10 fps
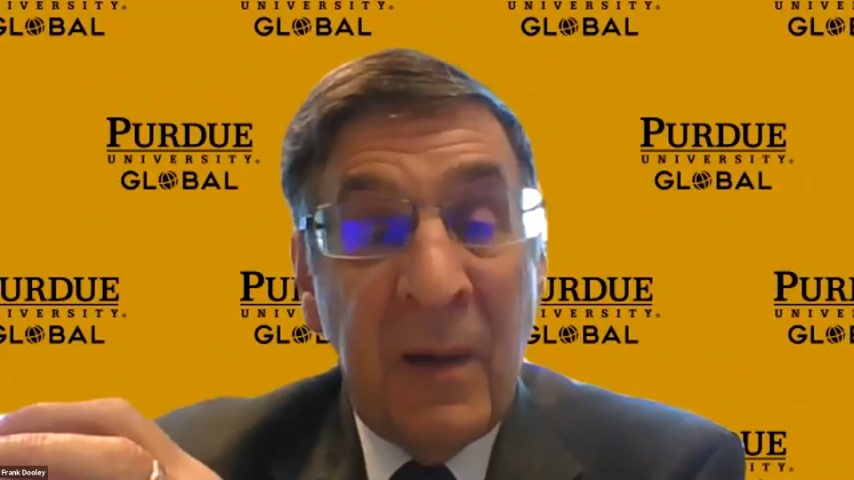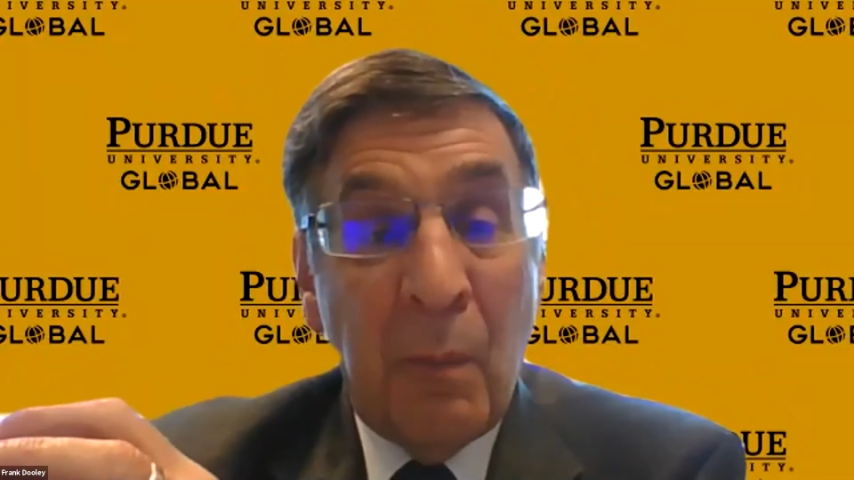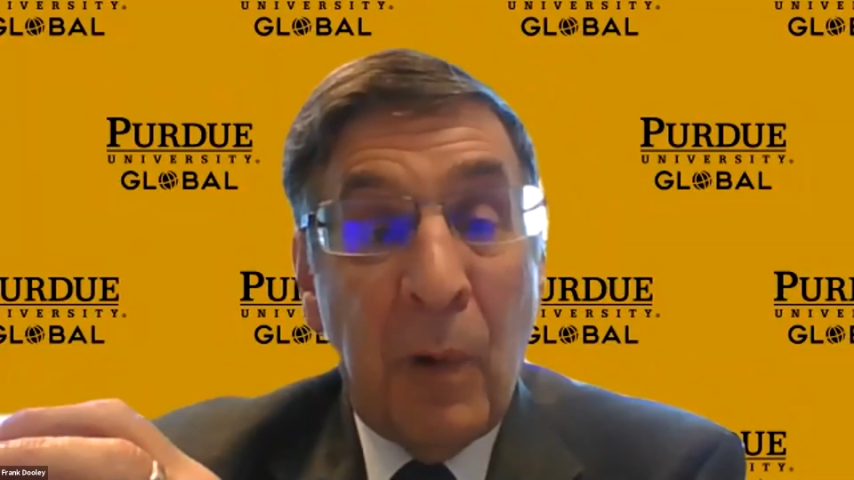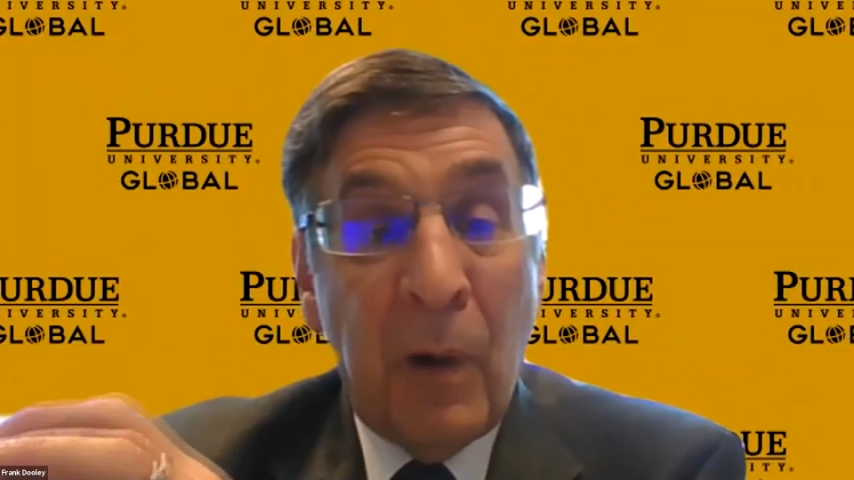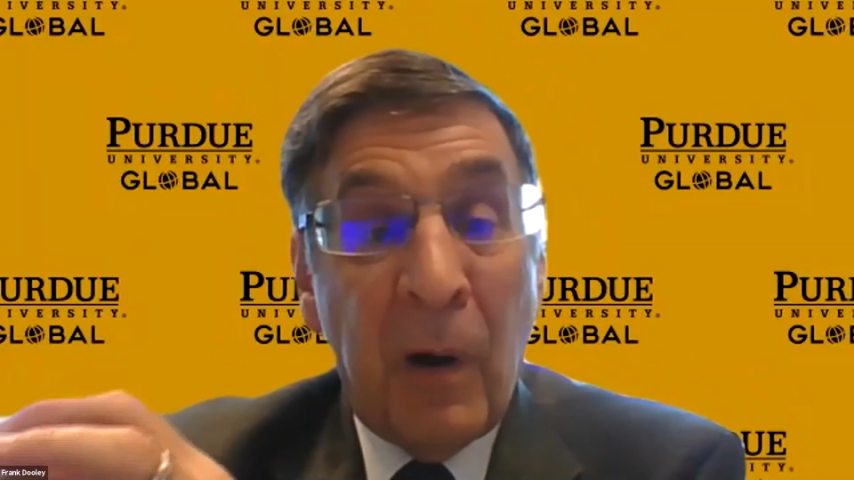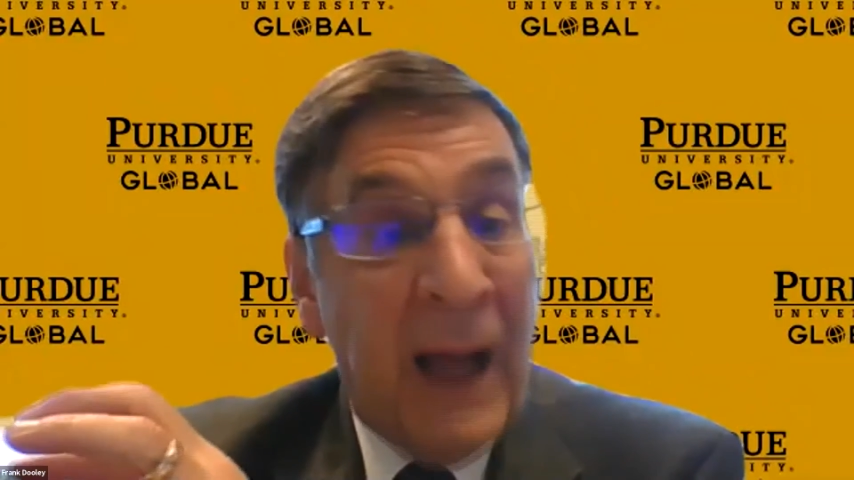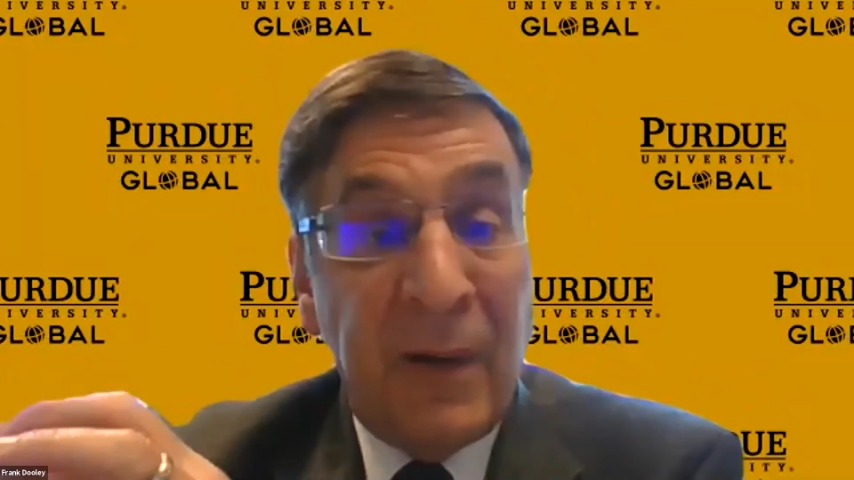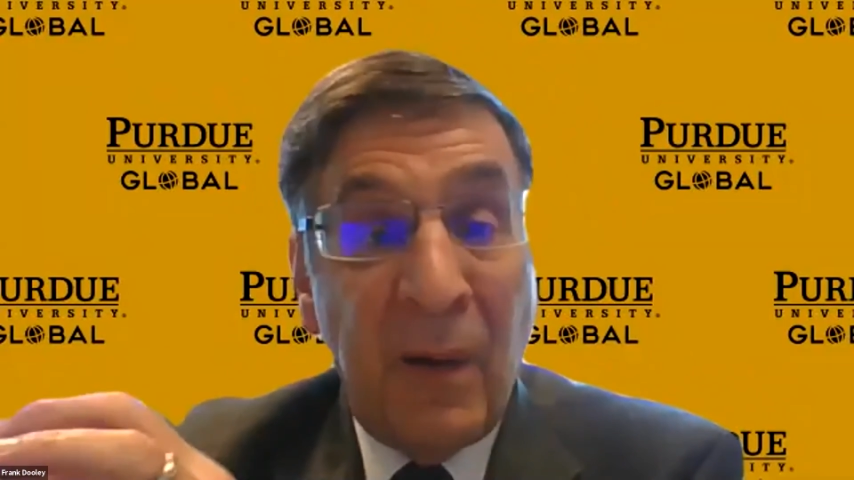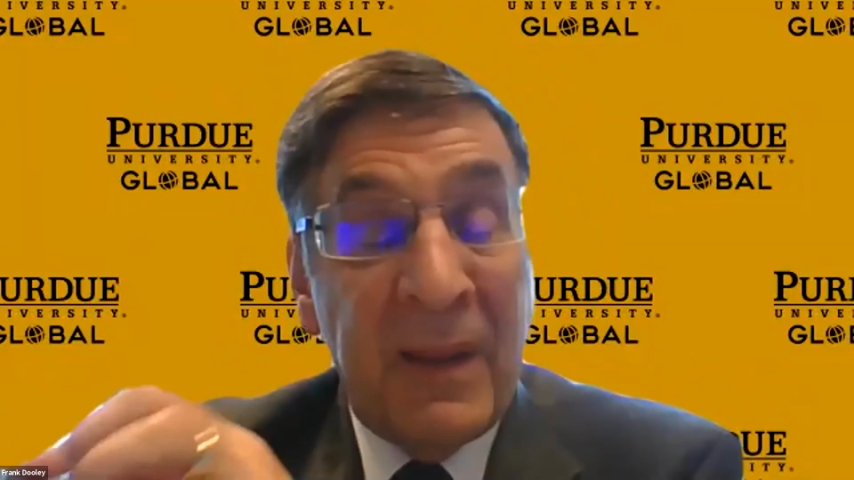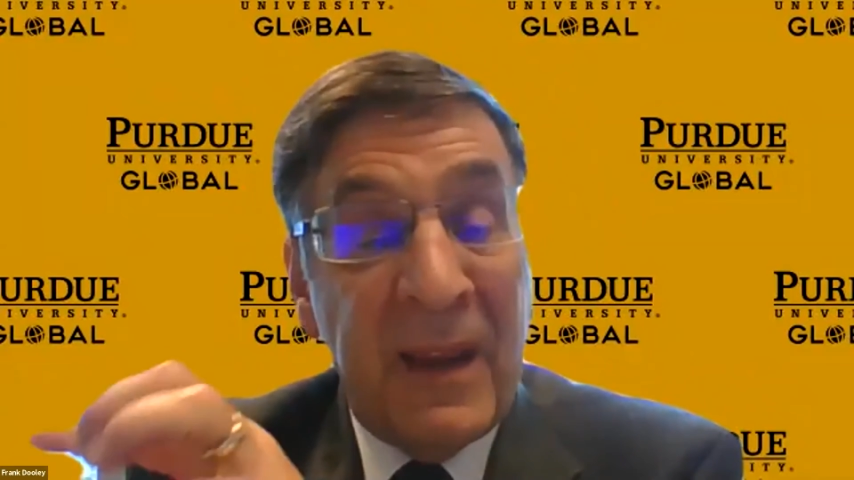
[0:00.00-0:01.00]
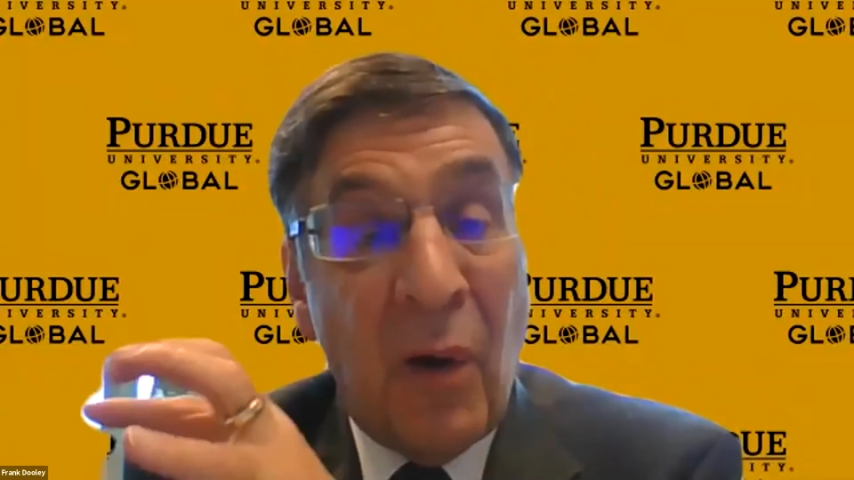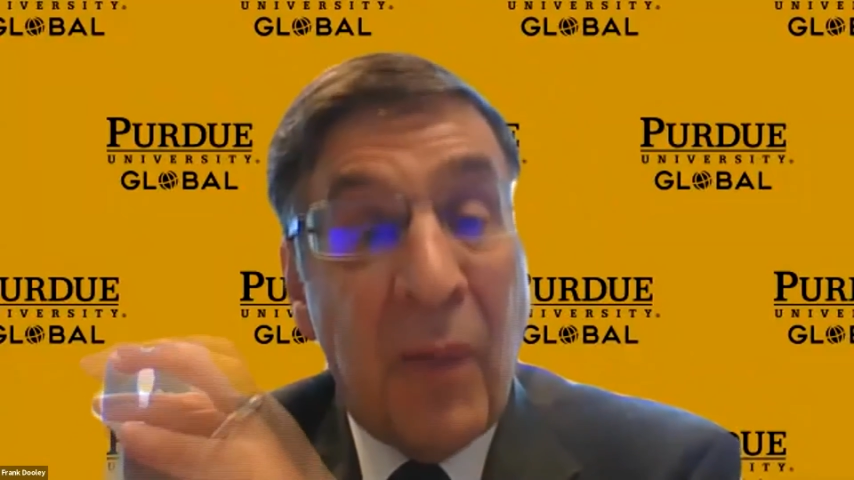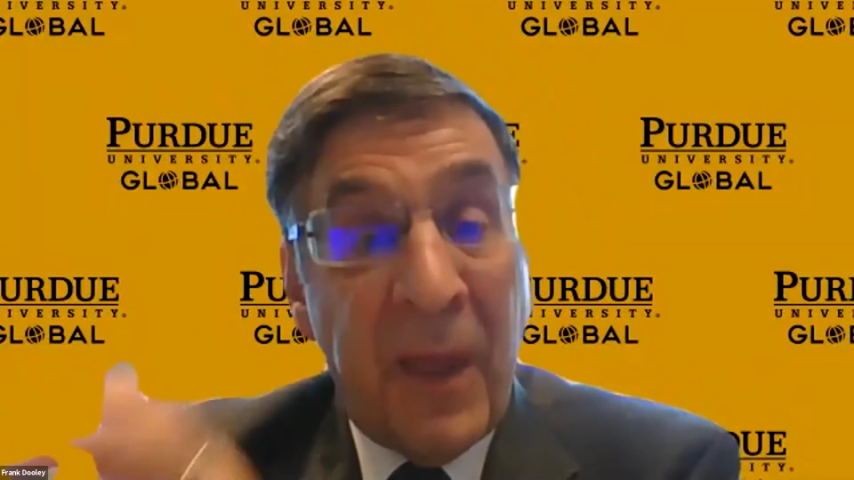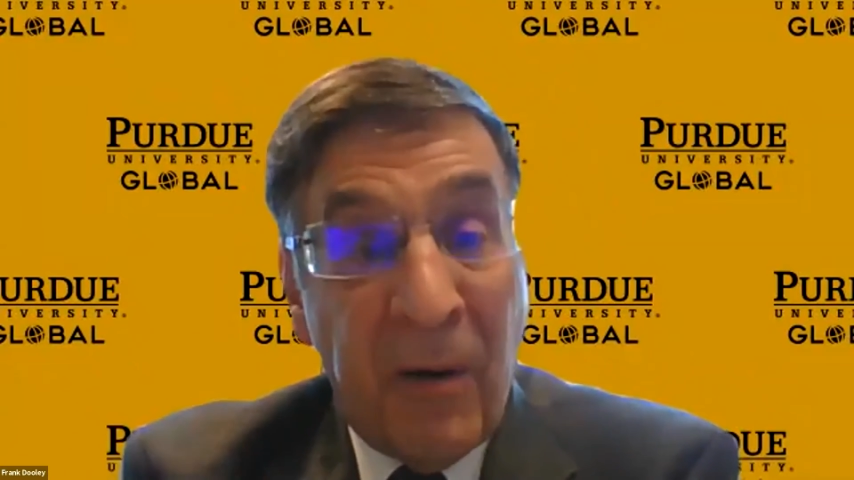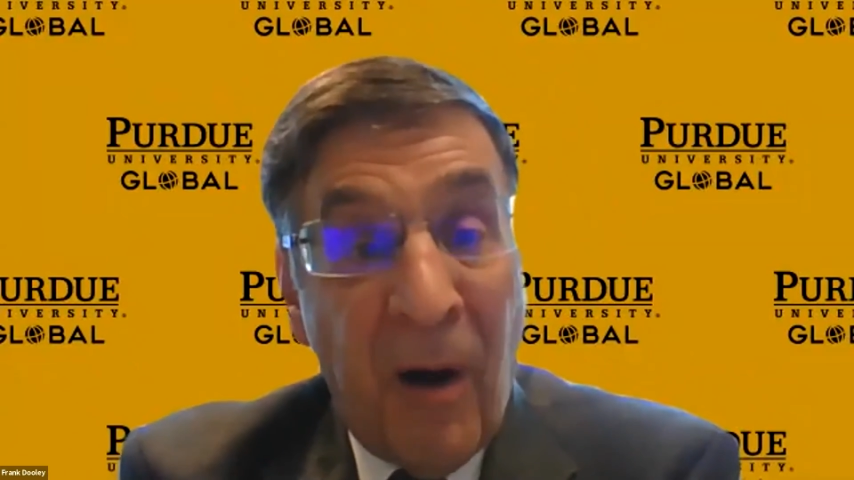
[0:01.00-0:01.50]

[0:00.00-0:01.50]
where there